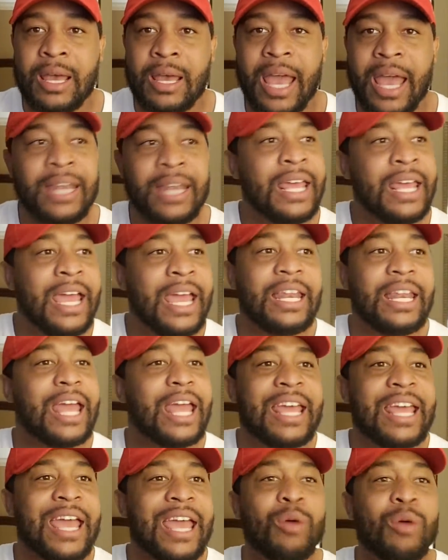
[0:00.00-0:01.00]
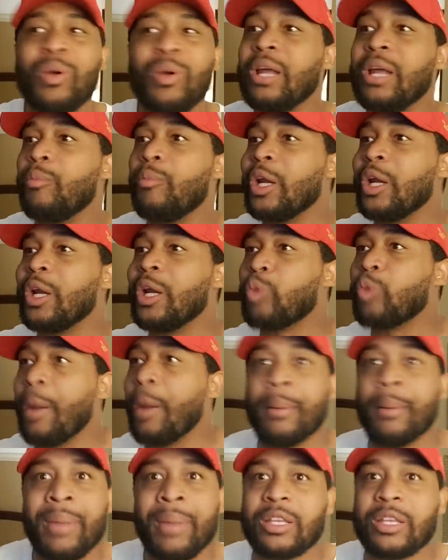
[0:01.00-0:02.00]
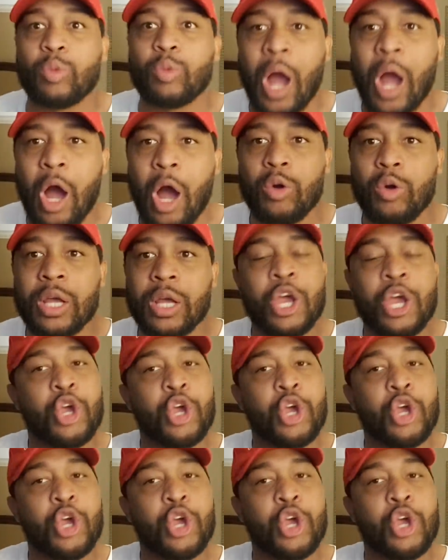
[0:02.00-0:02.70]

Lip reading: And then when the rubber meet the road,